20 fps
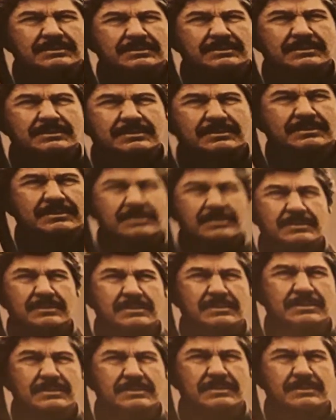for anyone
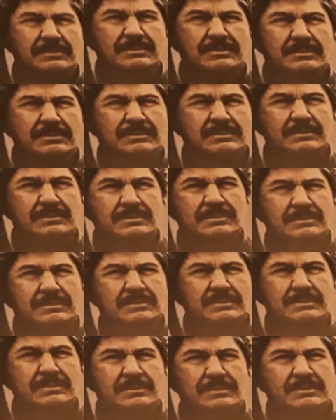out there
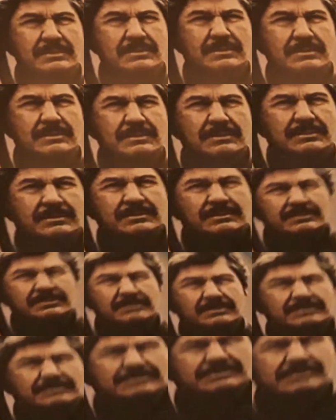who wants a
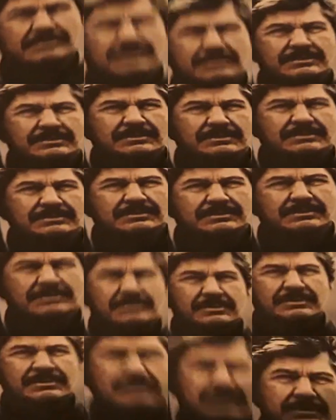badass
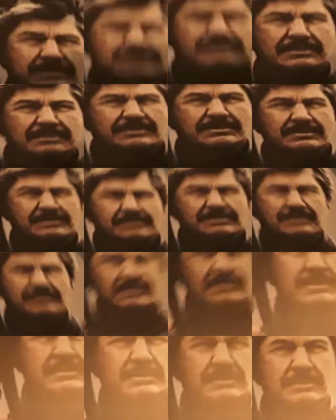vigilante
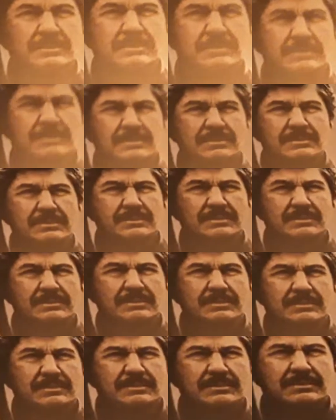assassin type
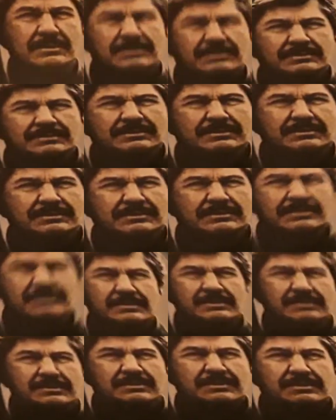movie, you can't go
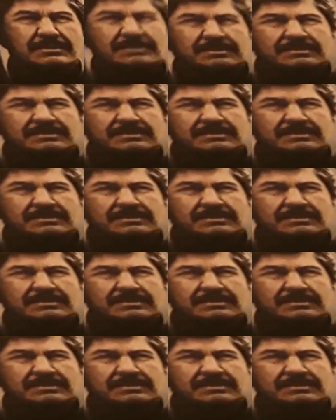wrong with Death